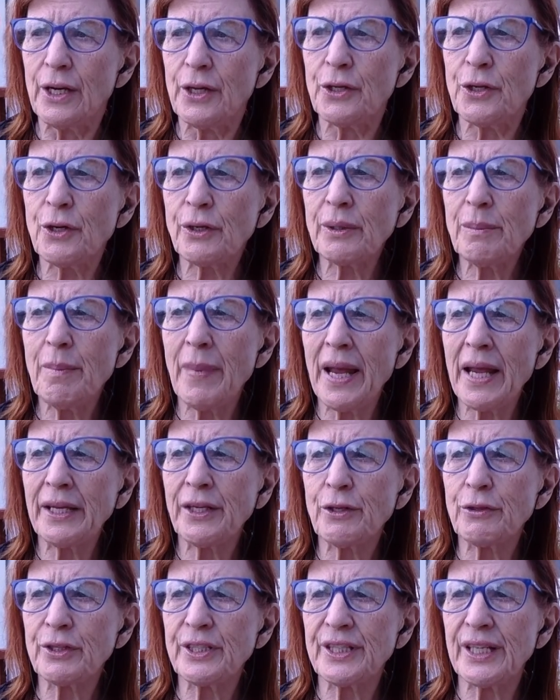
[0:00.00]
You can make
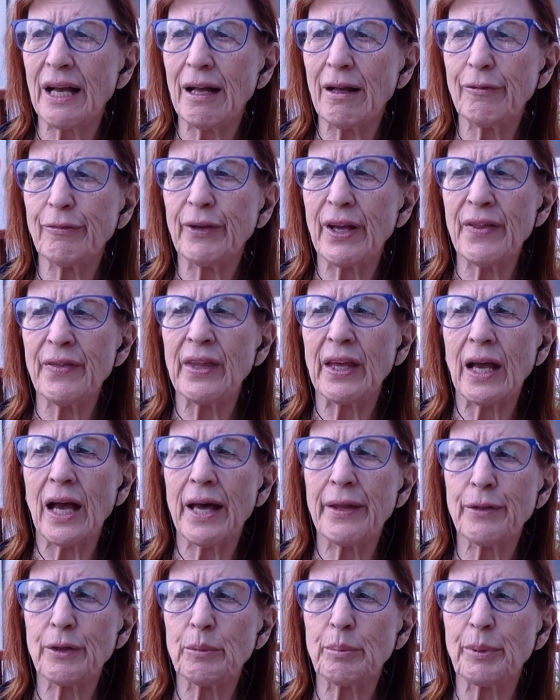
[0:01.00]
yourself and the
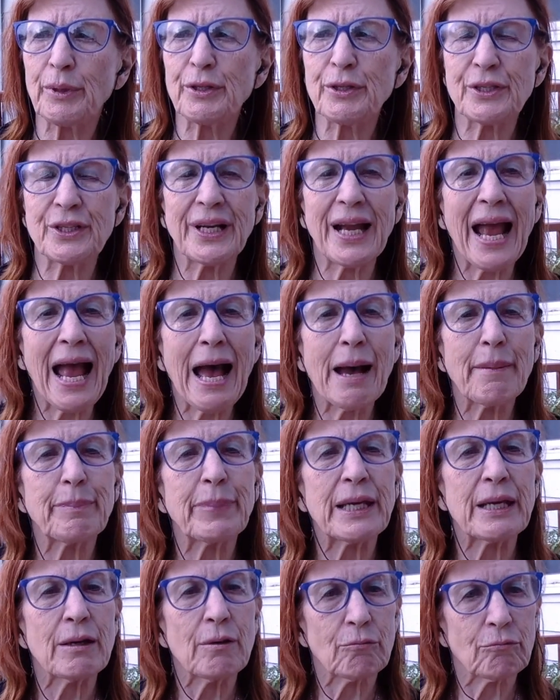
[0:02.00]
other person
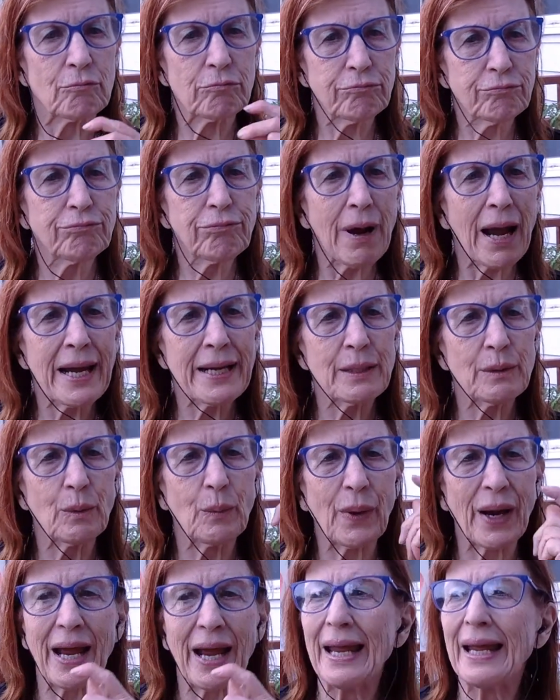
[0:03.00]
happy right
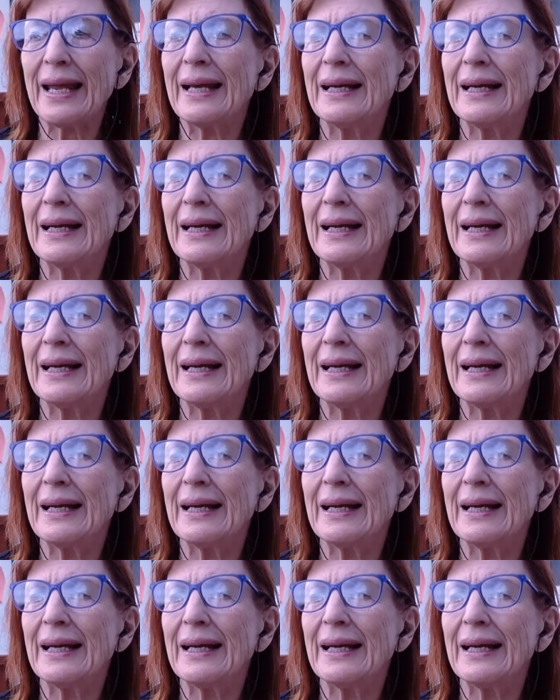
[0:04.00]
away.